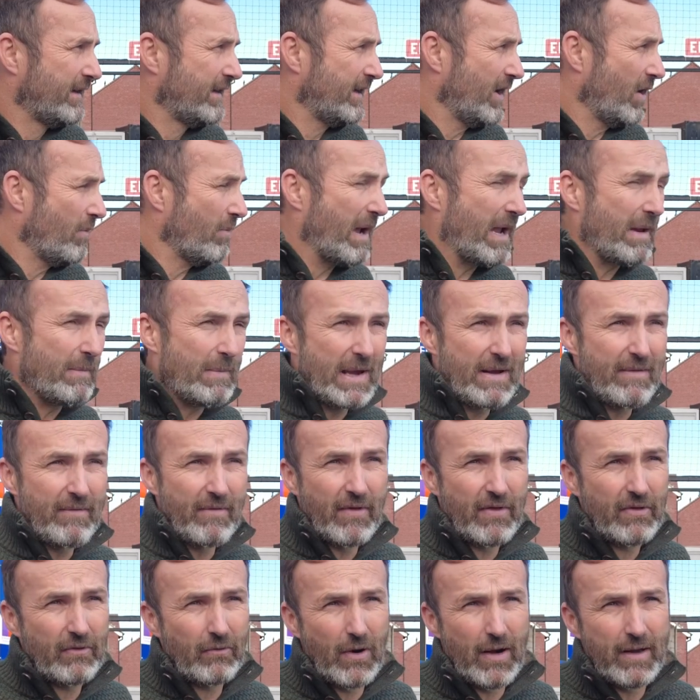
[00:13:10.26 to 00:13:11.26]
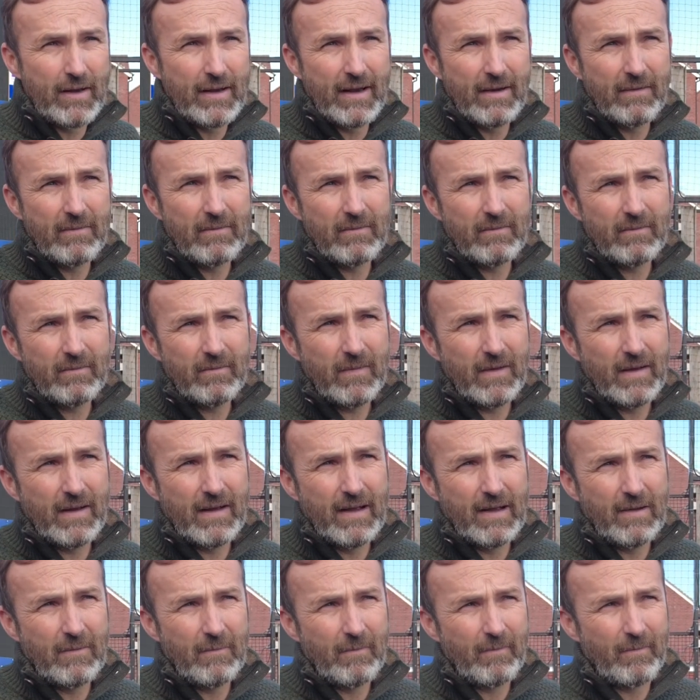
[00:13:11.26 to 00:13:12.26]
and maybe even threading it,
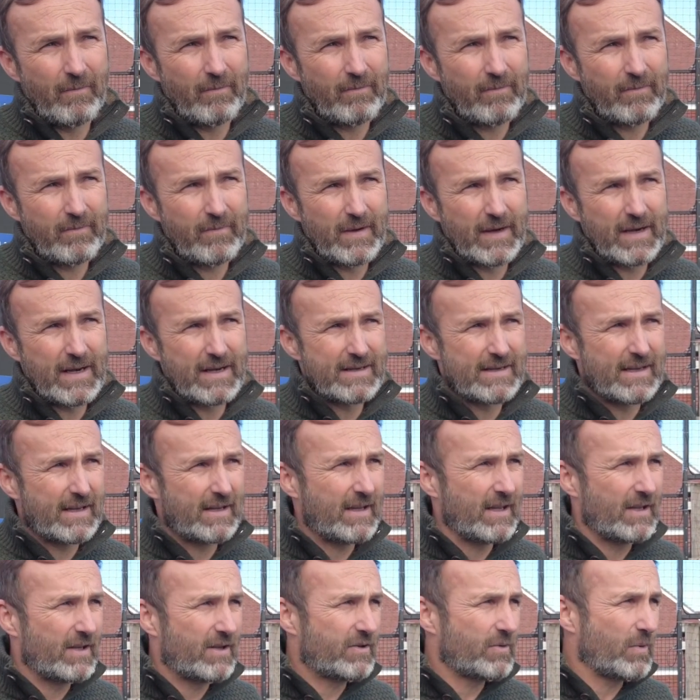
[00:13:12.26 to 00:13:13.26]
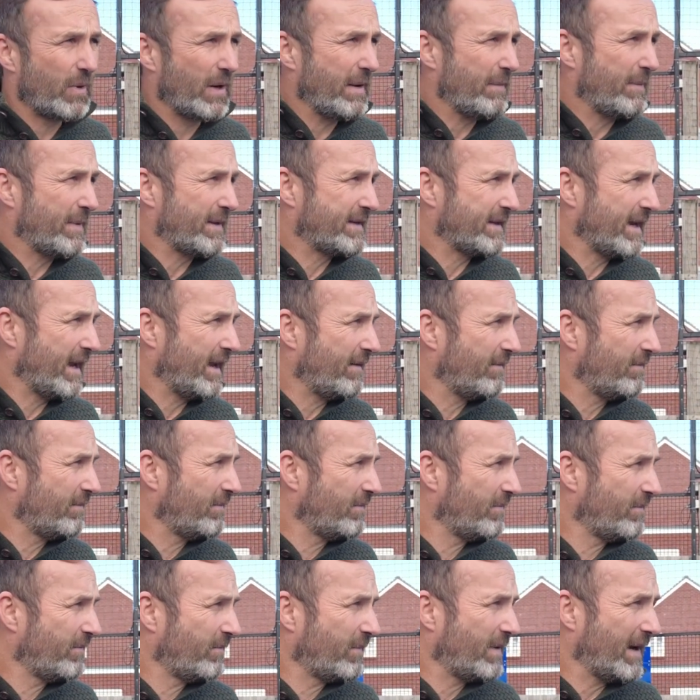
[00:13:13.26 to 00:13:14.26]
because the 20%
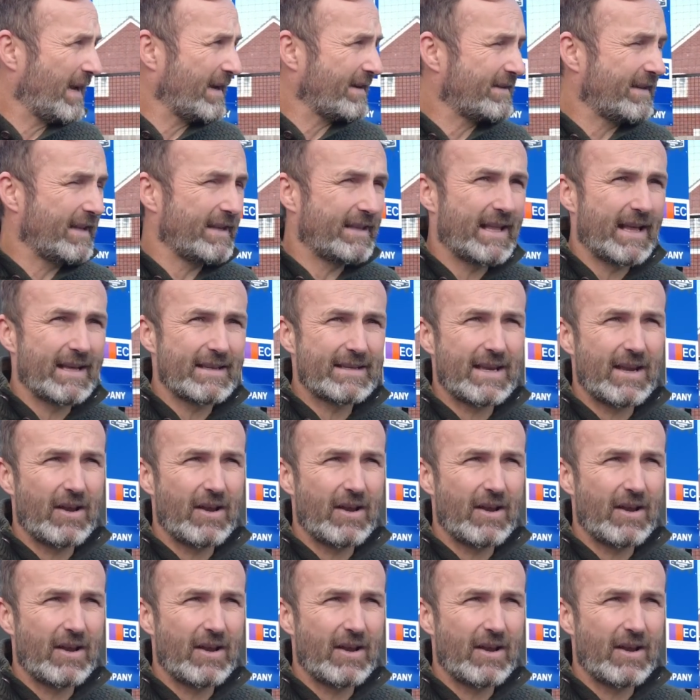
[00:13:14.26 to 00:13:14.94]
plastic does